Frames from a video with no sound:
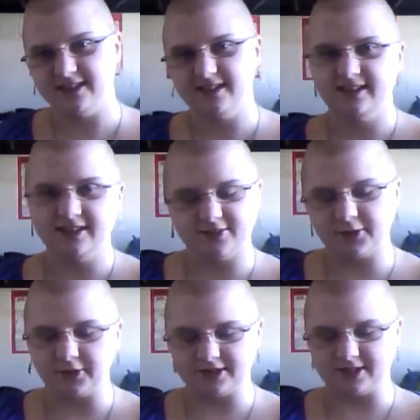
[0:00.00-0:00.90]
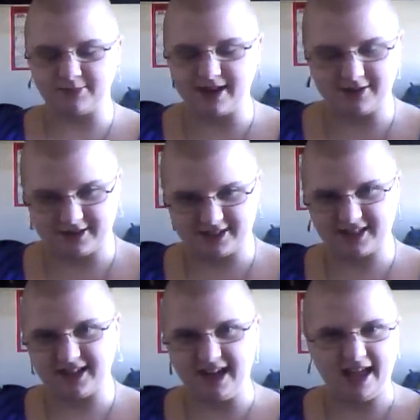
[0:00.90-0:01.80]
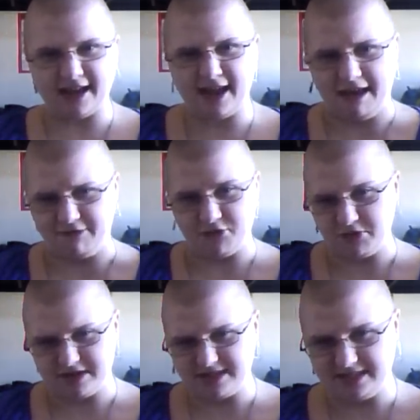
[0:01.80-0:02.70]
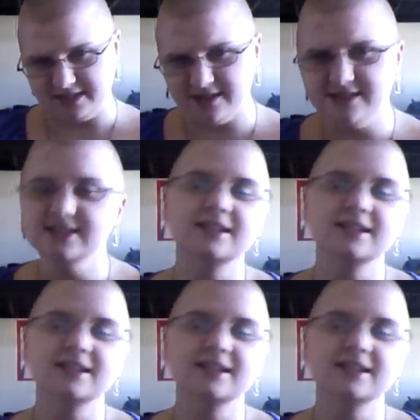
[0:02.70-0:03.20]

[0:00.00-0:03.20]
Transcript: of course, I'm Irish. I had to have green.